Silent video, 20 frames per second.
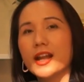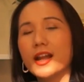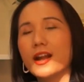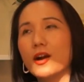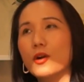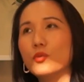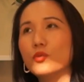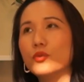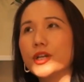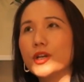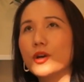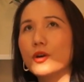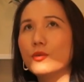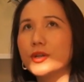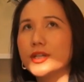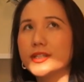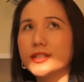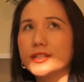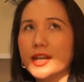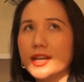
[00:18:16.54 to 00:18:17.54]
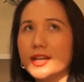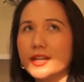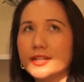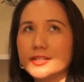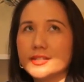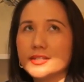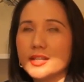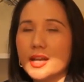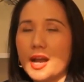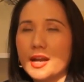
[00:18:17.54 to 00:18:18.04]
We always say
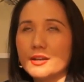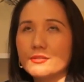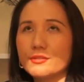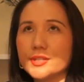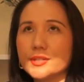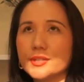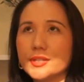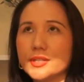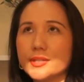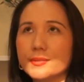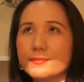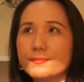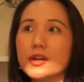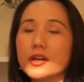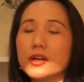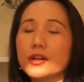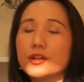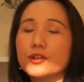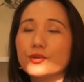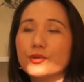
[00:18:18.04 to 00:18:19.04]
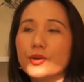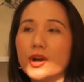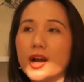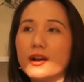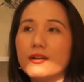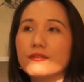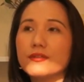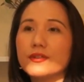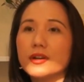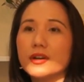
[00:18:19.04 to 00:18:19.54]
this high risk if you
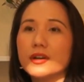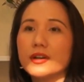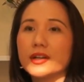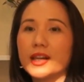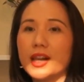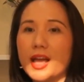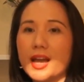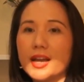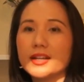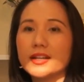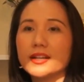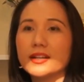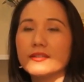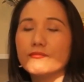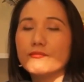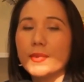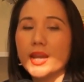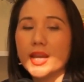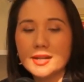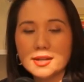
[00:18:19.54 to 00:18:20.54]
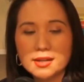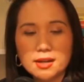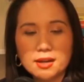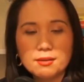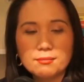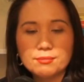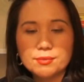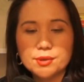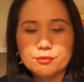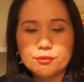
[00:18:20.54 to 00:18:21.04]
have a client make up
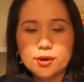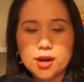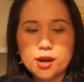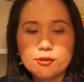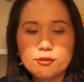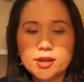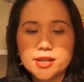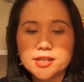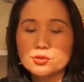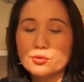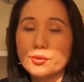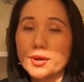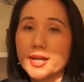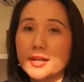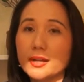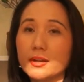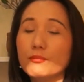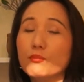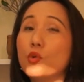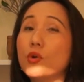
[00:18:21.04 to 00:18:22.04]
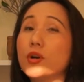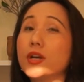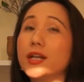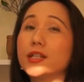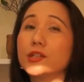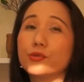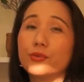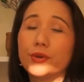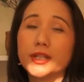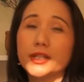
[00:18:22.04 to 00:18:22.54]
around like more than
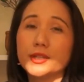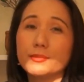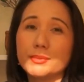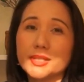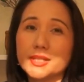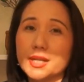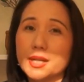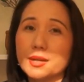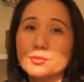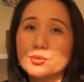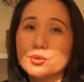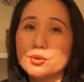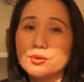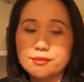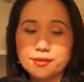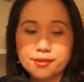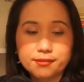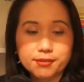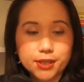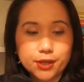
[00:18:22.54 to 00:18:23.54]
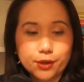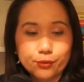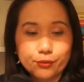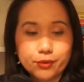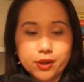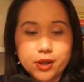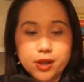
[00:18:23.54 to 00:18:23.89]
20% of your revenue.